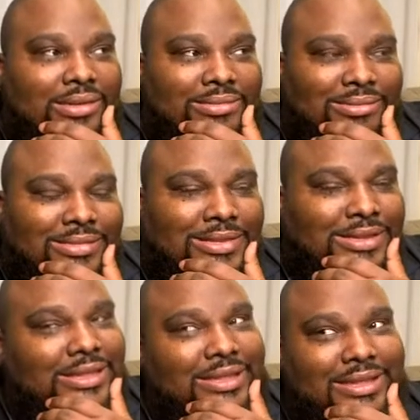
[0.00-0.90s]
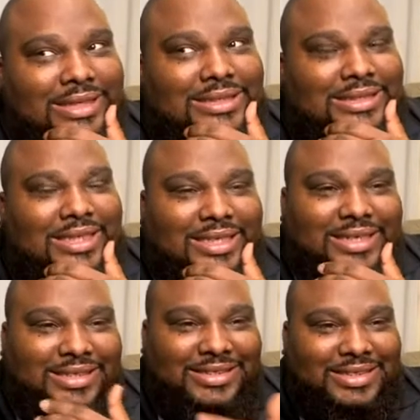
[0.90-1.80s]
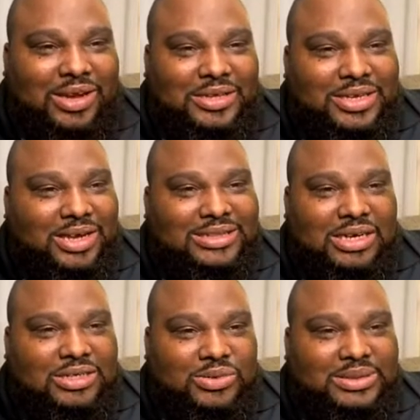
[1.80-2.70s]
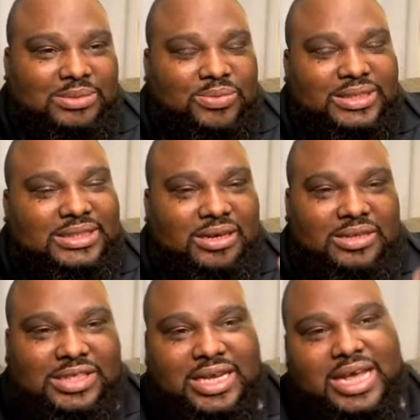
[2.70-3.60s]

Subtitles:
well, let's see. So, you know, I started doing some research